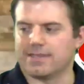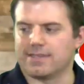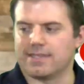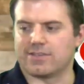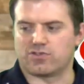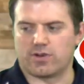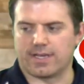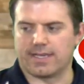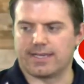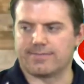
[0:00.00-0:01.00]

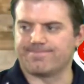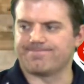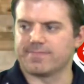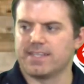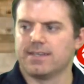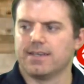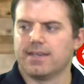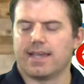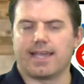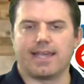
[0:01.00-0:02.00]
yesterday.
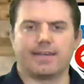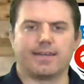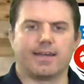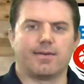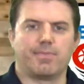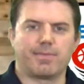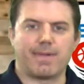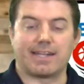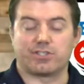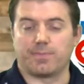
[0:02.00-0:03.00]
And big
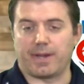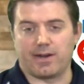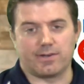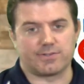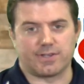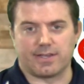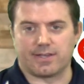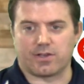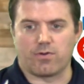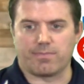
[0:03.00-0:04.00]
matchup here is
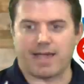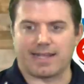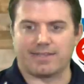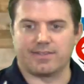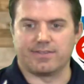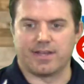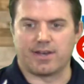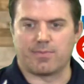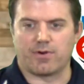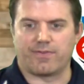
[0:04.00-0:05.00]
going back a
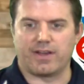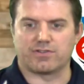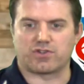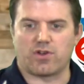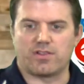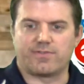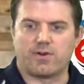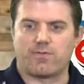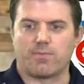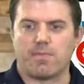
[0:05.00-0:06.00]
number of years. Crothersville
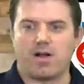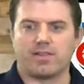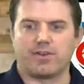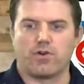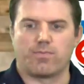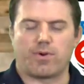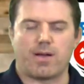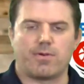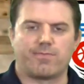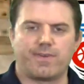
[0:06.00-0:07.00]
over Mullen, no
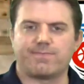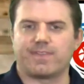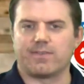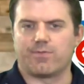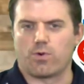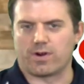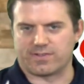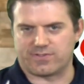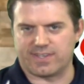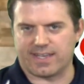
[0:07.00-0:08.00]
problem,
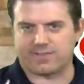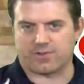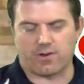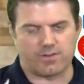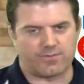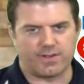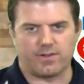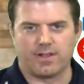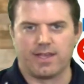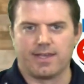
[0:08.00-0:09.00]
54-6.
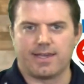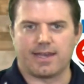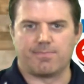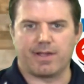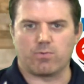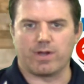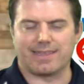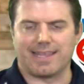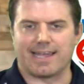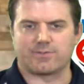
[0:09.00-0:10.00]
Crothersville had a big
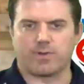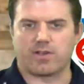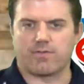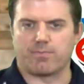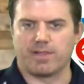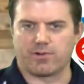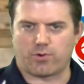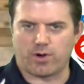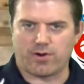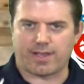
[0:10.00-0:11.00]
win last week over Miller
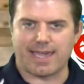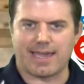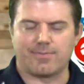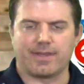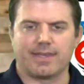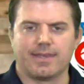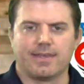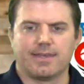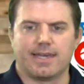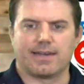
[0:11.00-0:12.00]
Career Academy
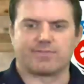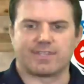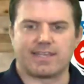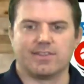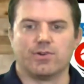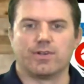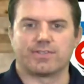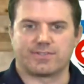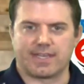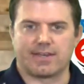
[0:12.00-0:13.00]
out of St.
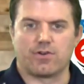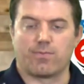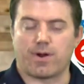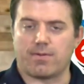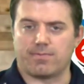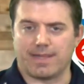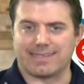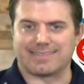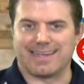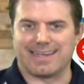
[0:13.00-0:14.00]
Louis, and no problem
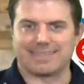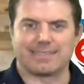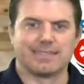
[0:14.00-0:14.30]
last night